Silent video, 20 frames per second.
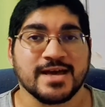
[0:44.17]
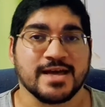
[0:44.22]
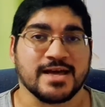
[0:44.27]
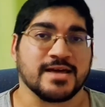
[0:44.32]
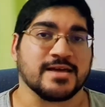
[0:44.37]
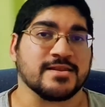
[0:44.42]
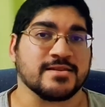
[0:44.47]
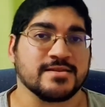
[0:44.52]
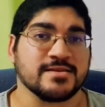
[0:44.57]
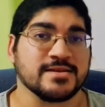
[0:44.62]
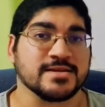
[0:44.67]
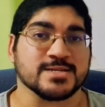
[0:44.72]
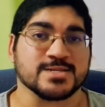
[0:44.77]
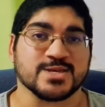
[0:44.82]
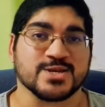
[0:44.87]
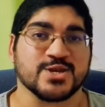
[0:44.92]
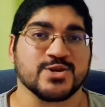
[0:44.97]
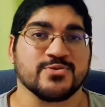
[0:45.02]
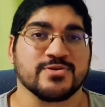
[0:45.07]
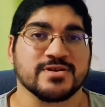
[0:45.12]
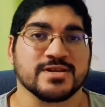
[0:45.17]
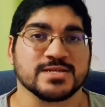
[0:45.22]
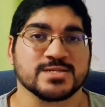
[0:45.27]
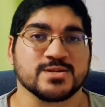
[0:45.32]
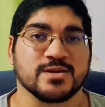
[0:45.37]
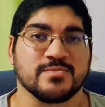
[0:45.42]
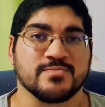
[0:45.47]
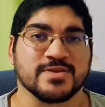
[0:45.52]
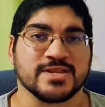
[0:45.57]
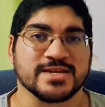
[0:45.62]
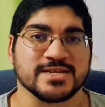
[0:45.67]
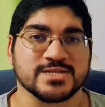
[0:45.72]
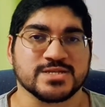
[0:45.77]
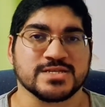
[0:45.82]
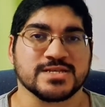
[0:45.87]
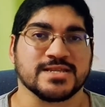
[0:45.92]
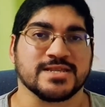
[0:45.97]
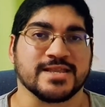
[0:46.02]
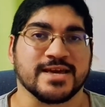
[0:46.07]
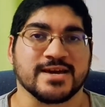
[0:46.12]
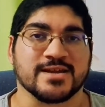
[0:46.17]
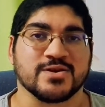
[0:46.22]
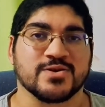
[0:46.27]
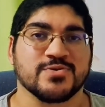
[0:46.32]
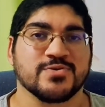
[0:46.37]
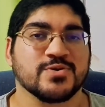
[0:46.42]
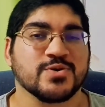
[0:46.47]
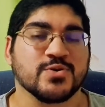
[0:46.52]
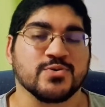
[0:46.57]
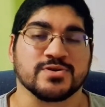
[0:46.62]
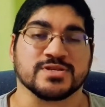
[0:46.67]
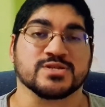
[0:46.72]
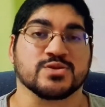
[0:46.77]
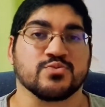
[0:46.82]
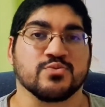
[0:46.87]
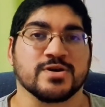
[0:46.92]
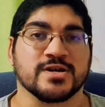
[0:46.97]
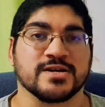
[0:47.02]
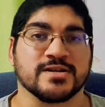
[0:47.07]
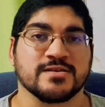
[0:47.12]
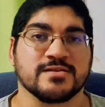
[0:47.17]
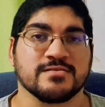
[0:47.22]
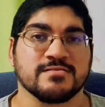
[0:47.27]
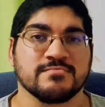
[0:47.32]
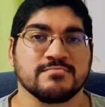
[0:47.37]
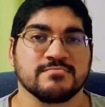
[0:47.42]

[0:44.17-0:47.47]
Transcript: and is the QRS complex narrow or is it wide?